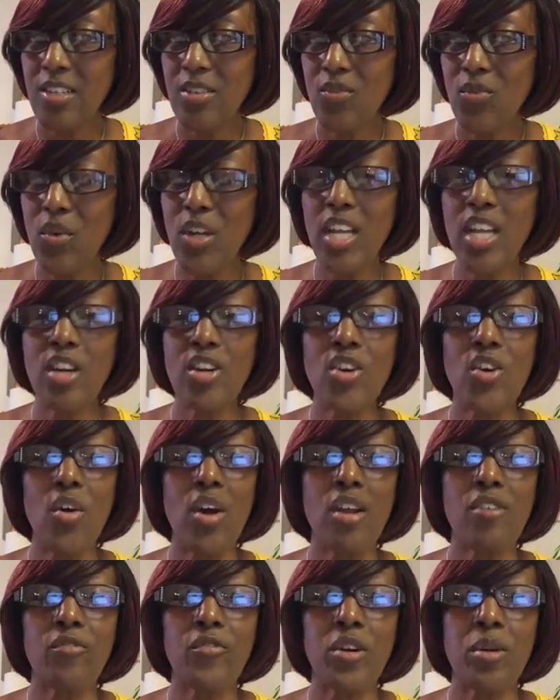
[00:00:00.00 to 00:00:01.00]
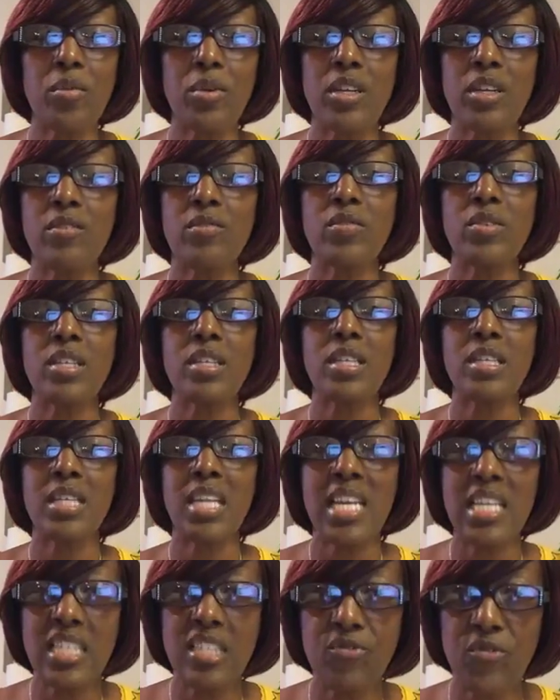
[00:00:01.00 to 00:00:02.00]
We are going from
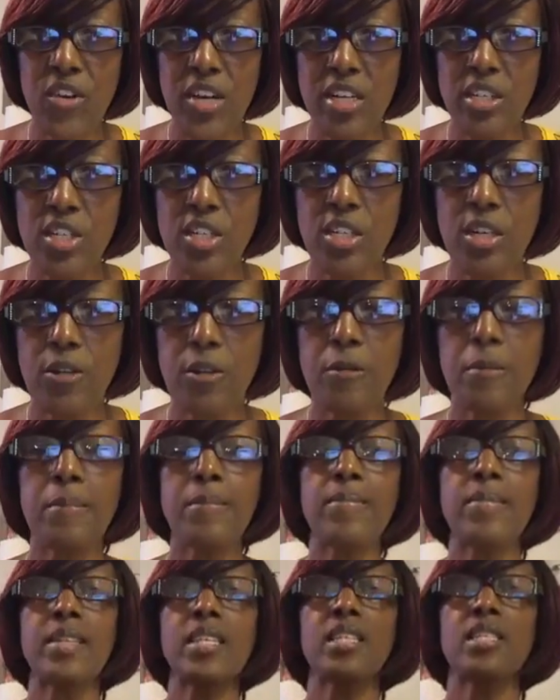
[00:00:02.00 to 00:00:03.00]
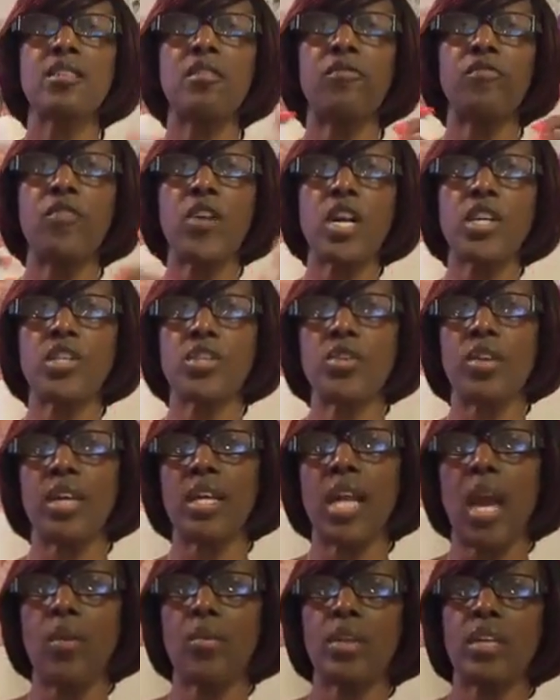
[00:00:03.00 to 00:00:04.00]
dysfunctional to functional in
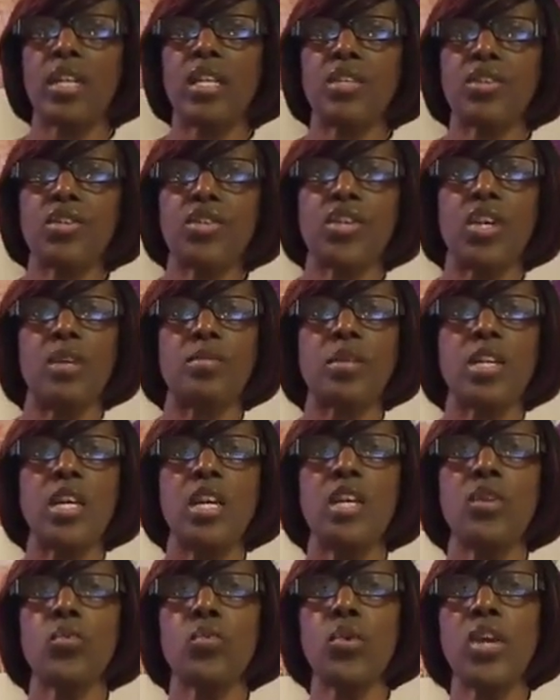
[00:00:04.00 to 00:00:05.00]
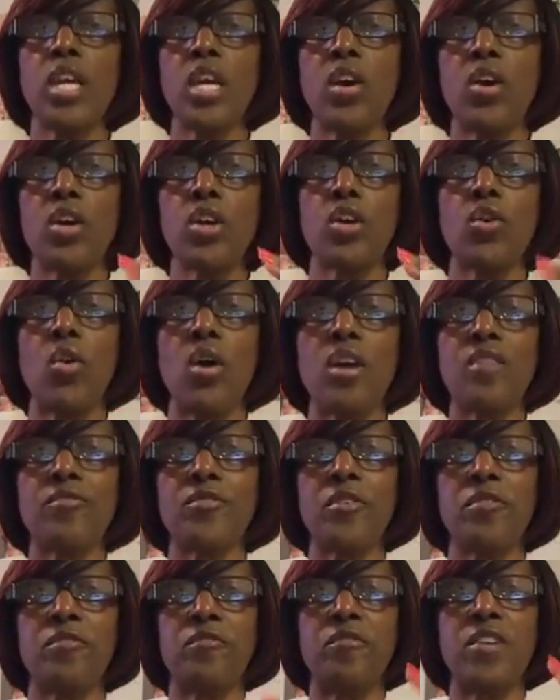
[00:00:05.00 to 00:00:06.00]
our relationships. We are going
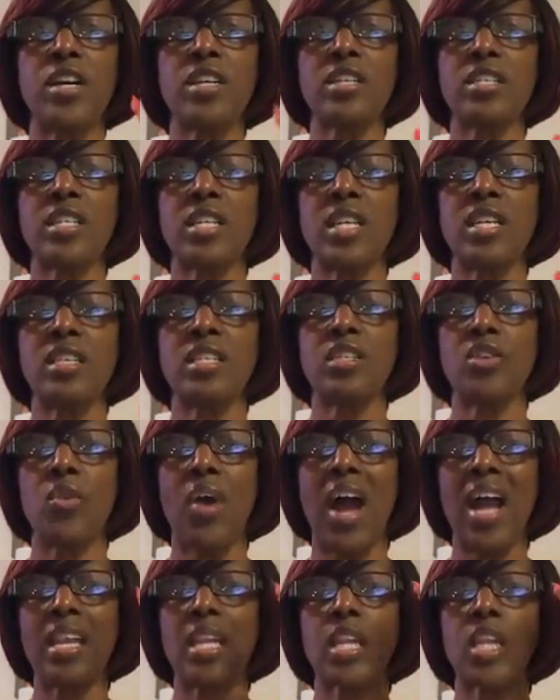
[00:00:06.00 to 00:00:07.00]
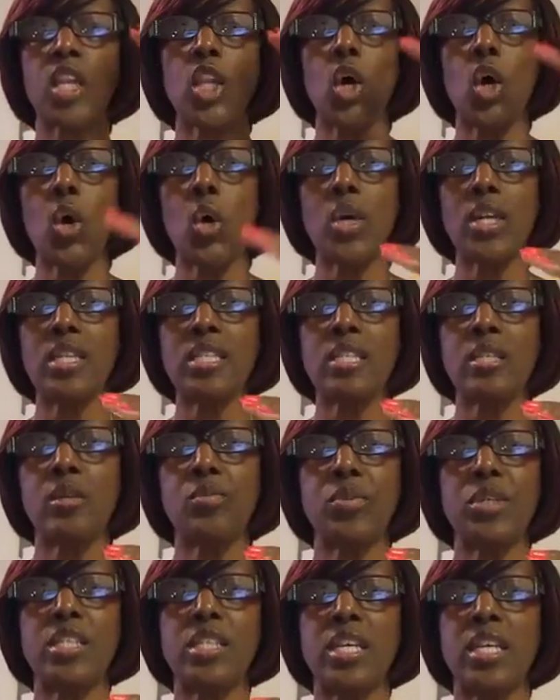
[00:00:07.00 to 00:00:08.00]
from functioning to our lowest
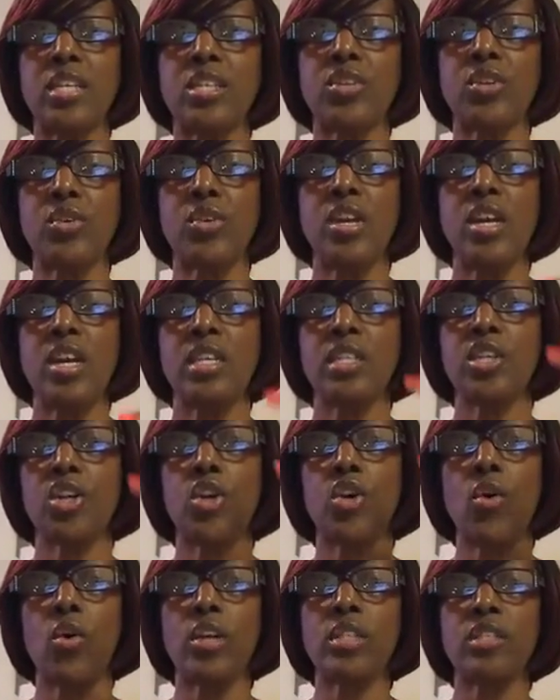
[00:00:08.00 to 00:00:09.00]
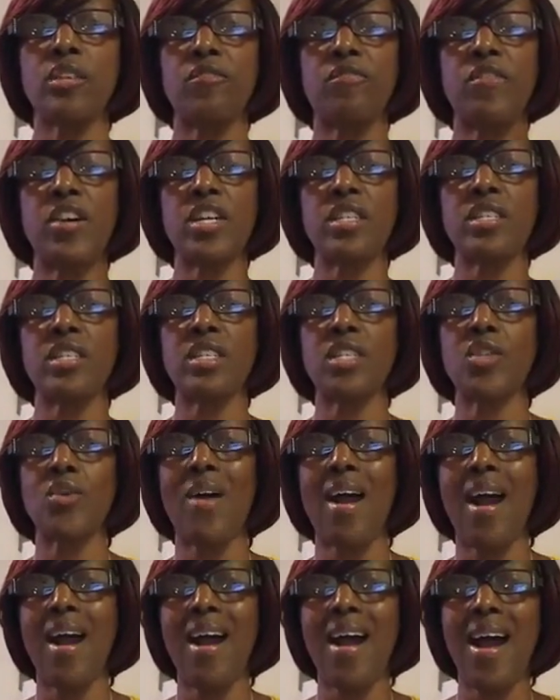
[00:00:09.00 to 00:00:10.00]
potential to going to functioning to
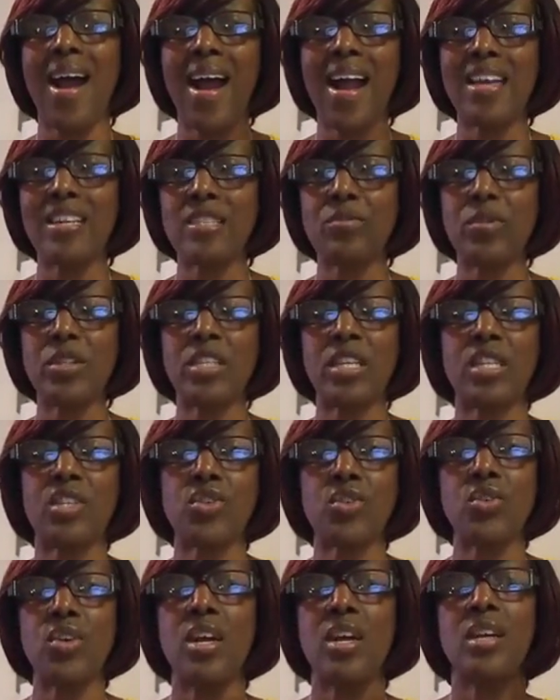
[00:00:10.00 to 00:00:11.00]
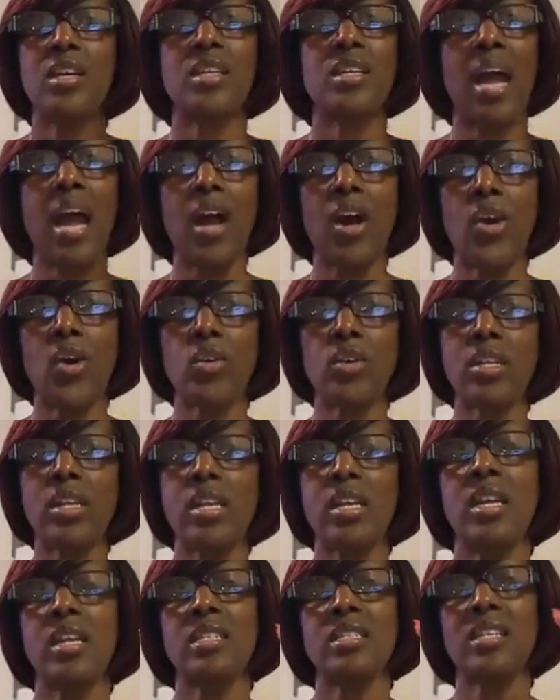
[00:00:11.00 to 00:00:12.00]
our highest potential, not
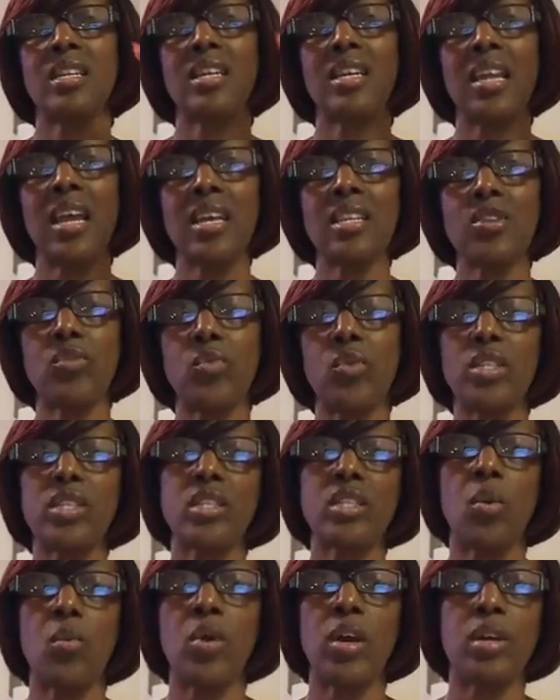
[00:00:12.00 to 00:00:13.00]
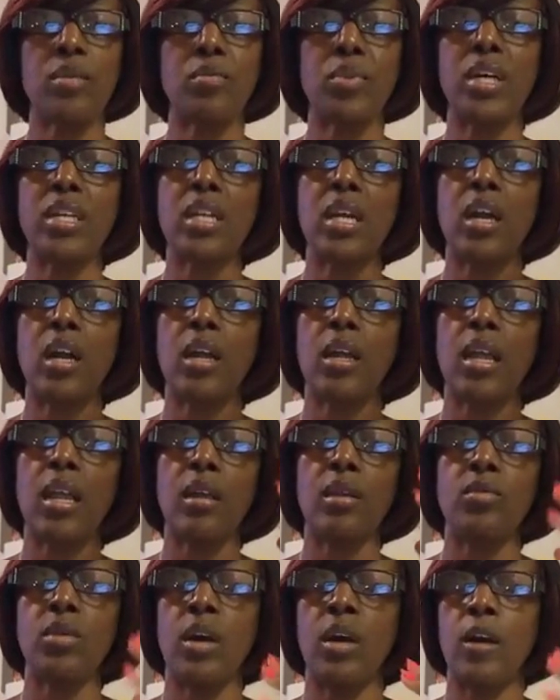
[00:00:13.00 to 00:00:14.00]
only together with someone, but
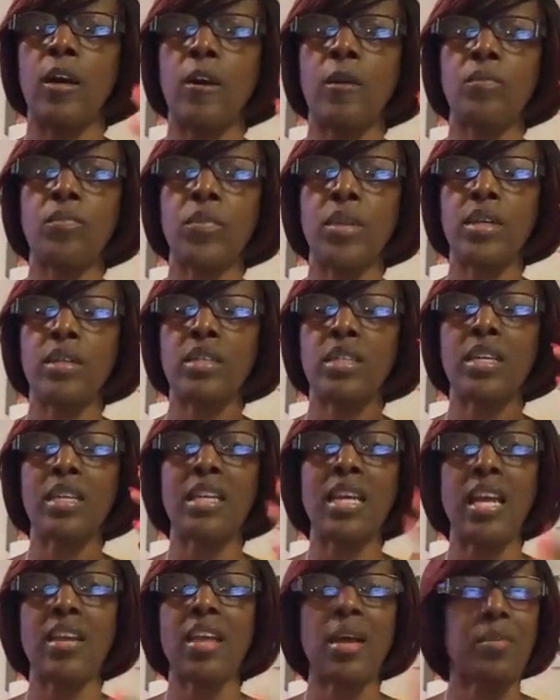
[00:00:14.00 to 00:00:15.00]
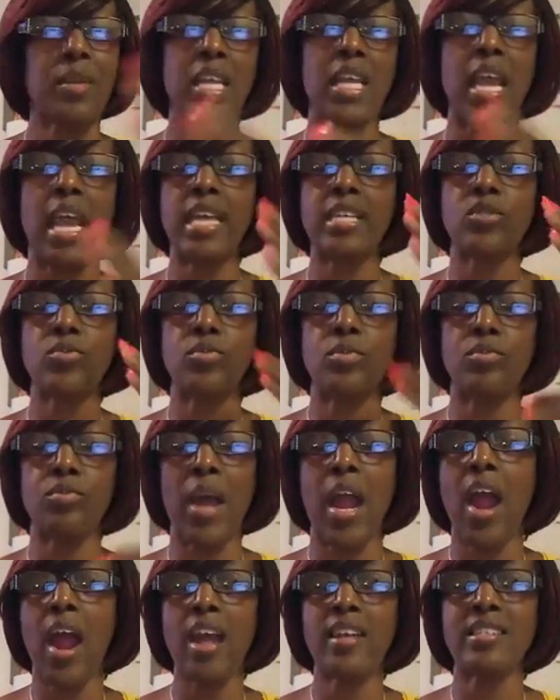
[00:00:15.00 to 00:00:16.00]
as
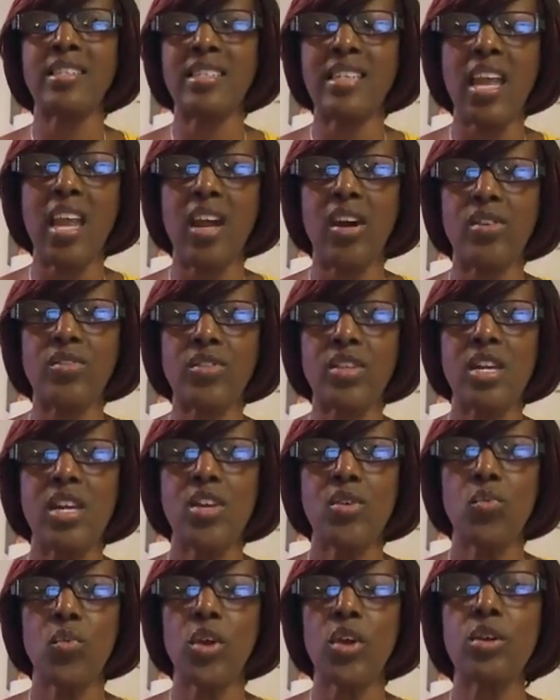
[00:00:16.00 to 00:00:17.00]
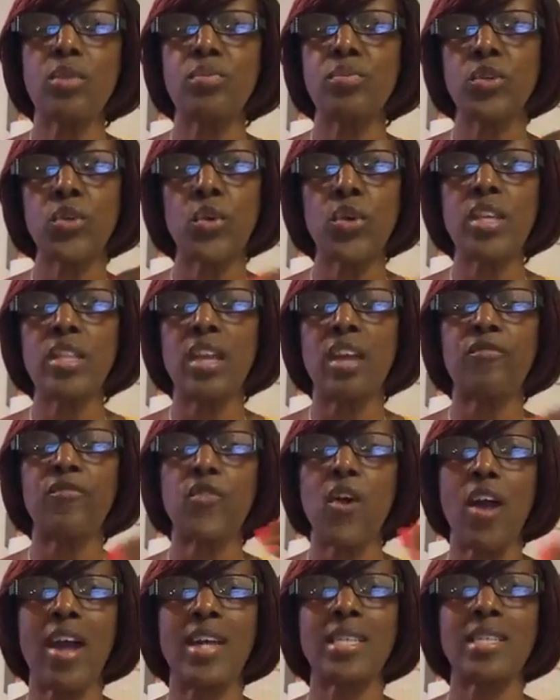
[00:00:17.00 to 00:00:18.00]
by ourselves. We're doing that
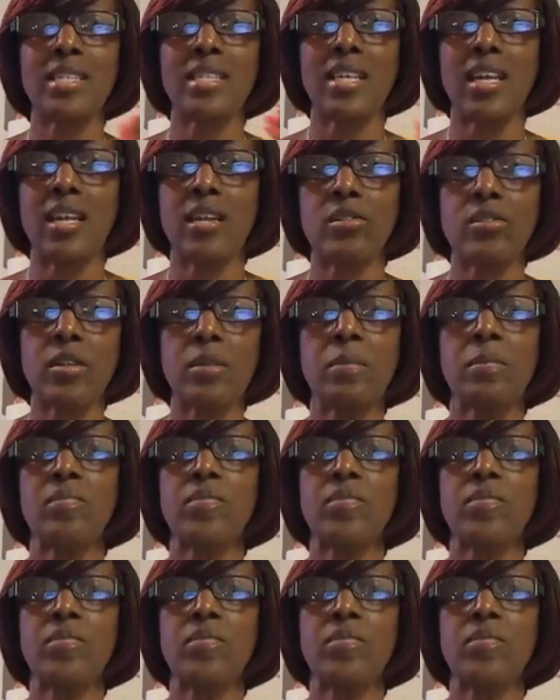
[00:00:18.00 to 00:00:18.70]
for ourselves.